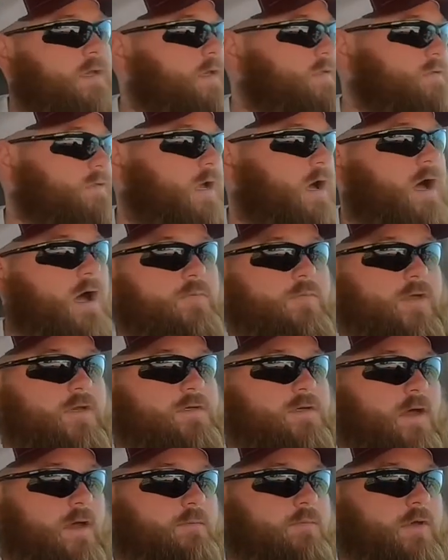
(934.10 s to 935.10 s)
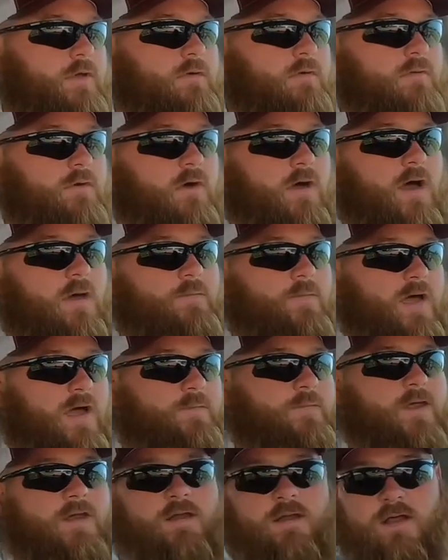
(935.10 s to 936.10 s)
as a hobby type deal. No,
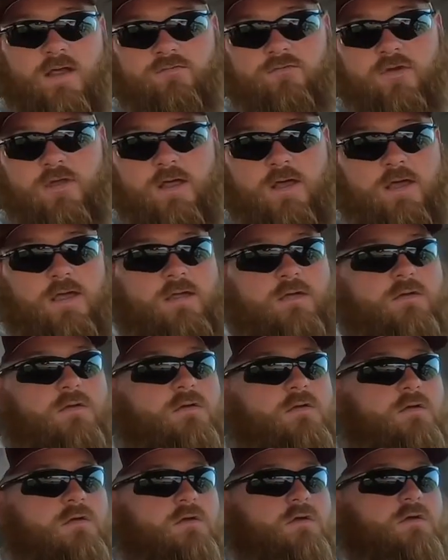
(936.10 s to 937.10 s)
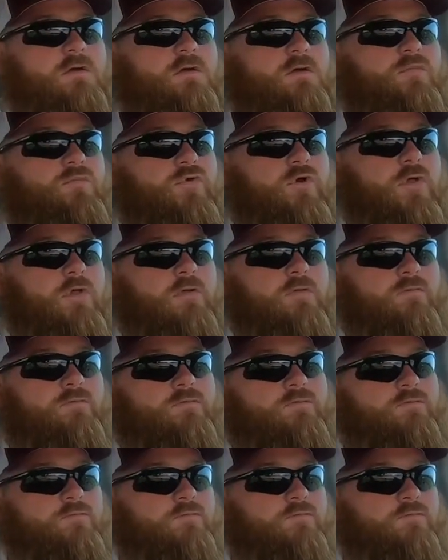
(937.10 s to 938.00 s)
I'm in it every day, putting